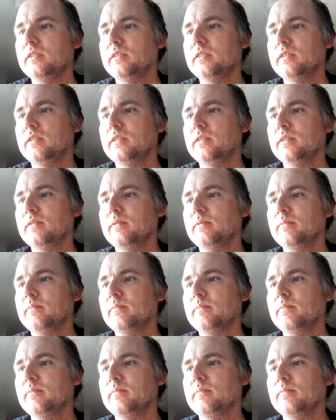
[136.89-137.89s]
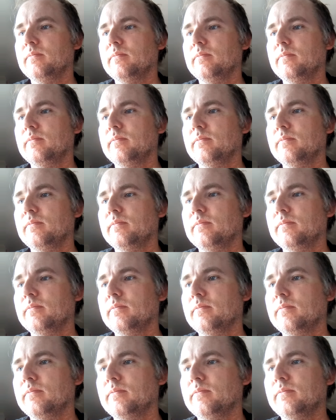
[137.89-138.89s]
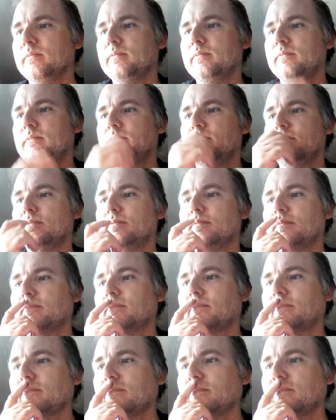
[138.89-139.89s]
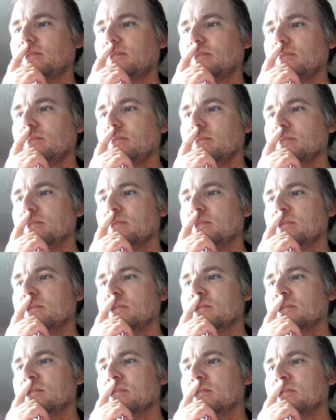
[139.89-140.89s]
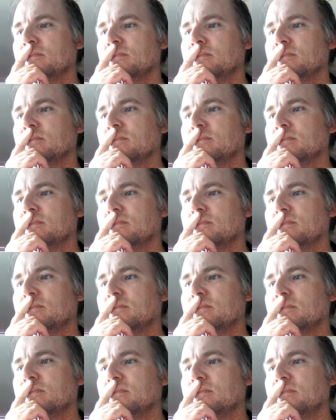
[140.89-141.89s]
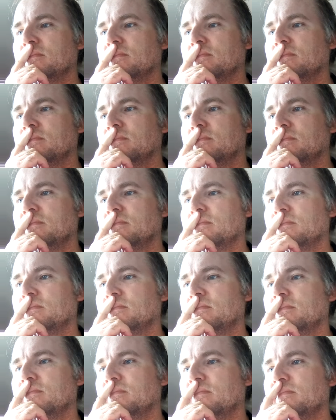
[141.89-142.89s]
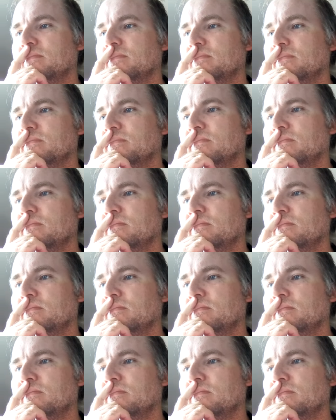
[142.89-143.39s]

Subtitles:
(silence)